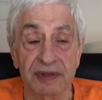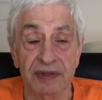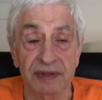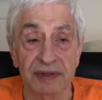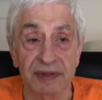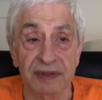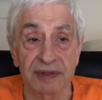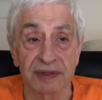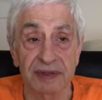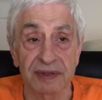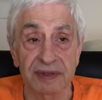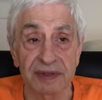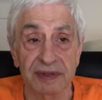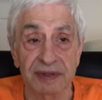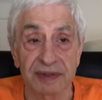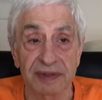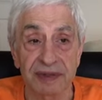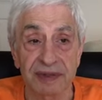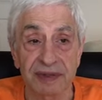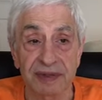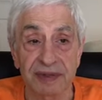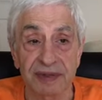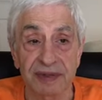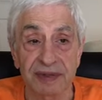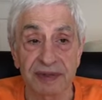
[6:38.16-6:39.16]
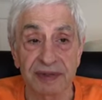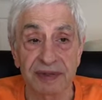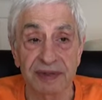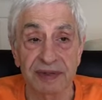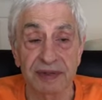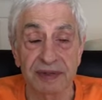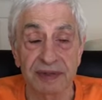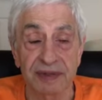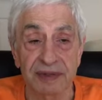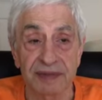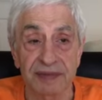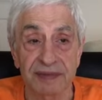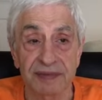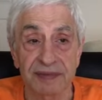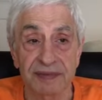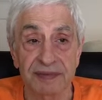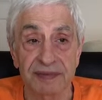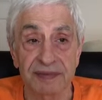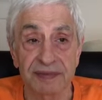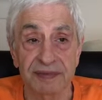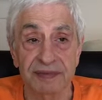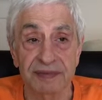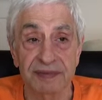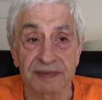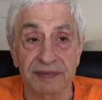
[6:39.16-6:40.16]

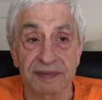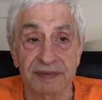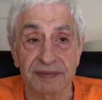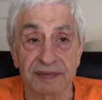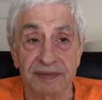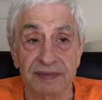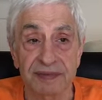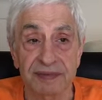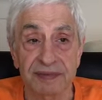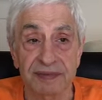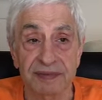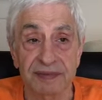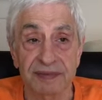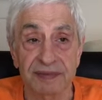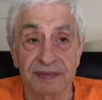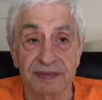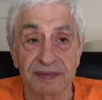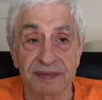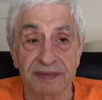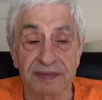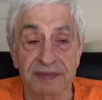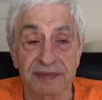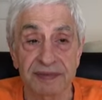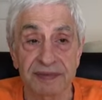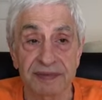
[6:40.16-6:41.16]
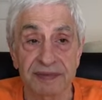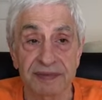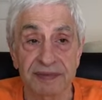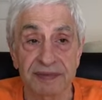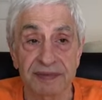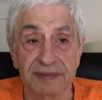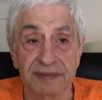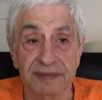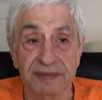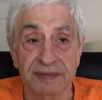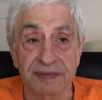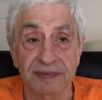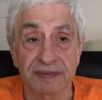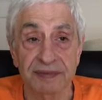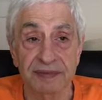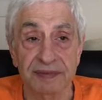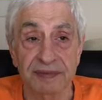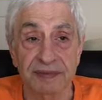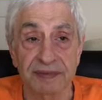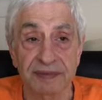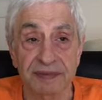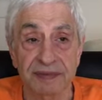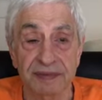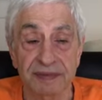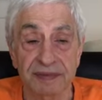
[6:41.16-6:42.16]

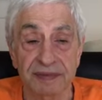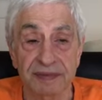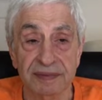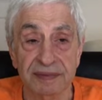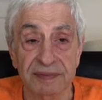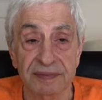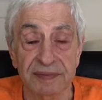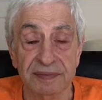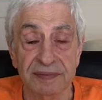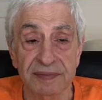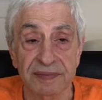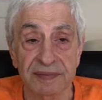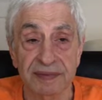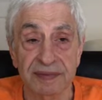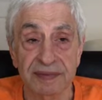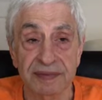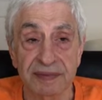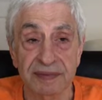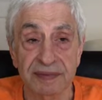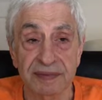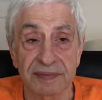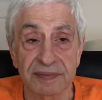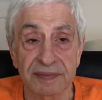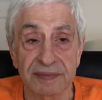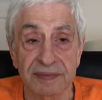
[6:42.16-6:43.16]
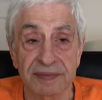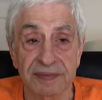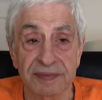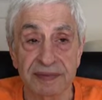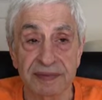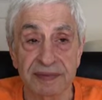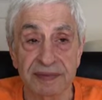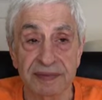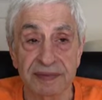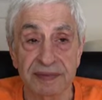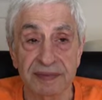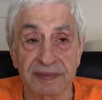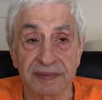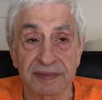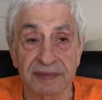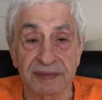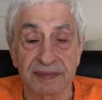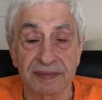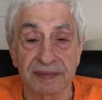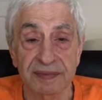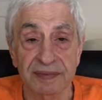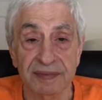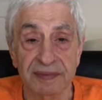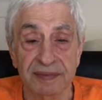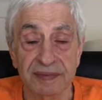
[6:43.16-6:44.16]

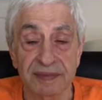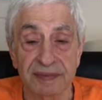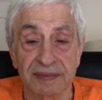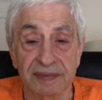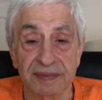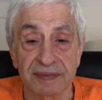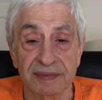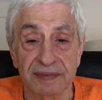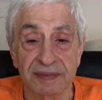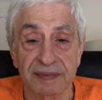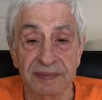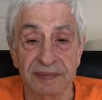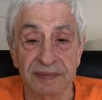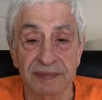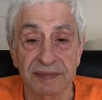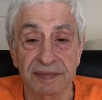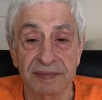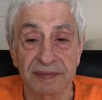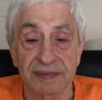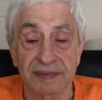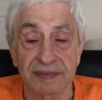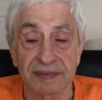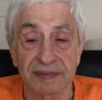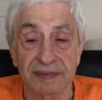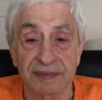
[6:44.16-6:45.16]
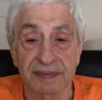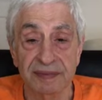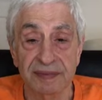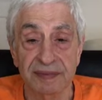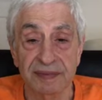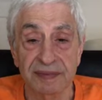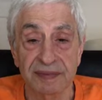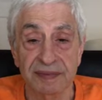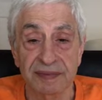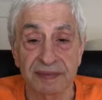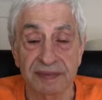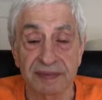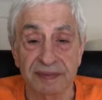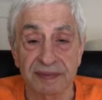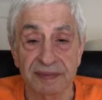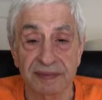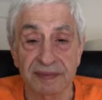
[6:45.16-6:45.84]
(no one is talking)